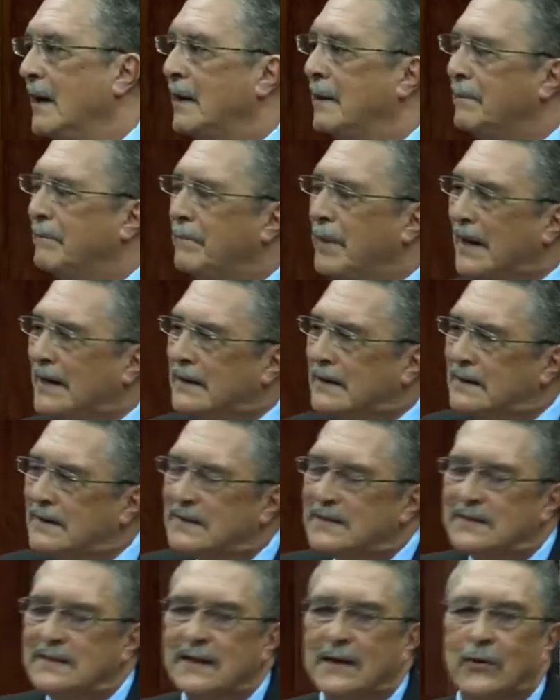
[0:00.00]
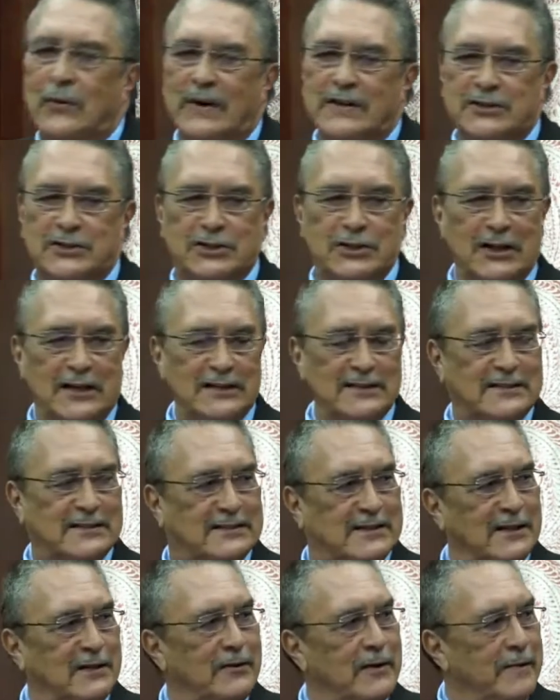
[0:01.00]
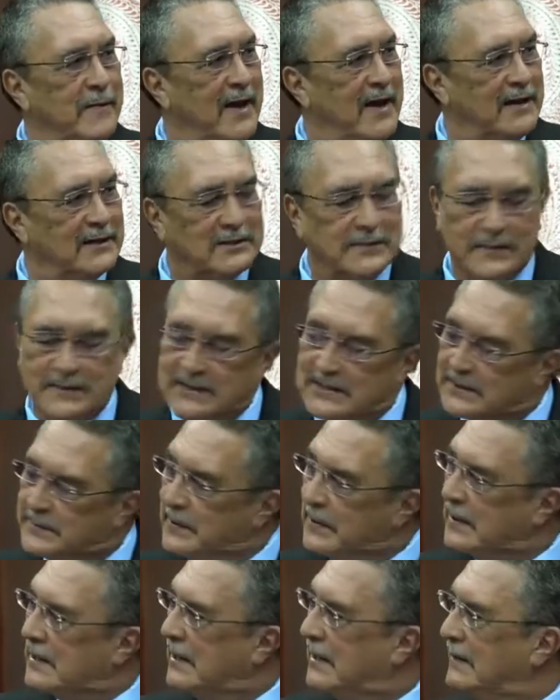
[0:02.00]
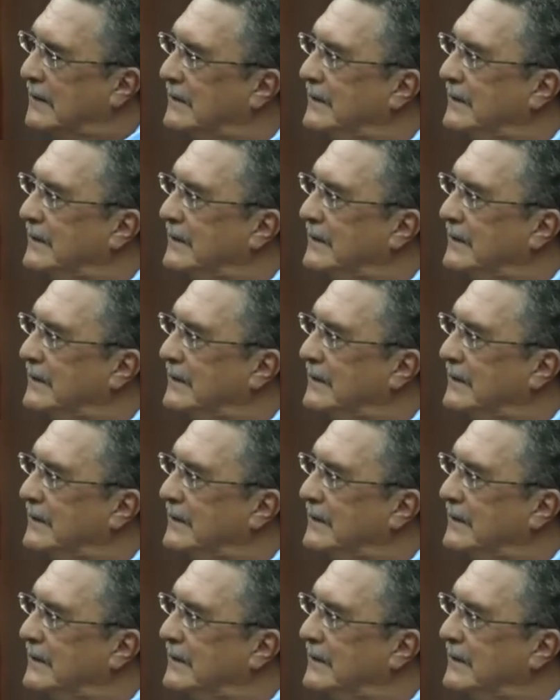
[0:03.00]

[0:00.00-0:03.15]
But the question still remains, Mr. Speaker.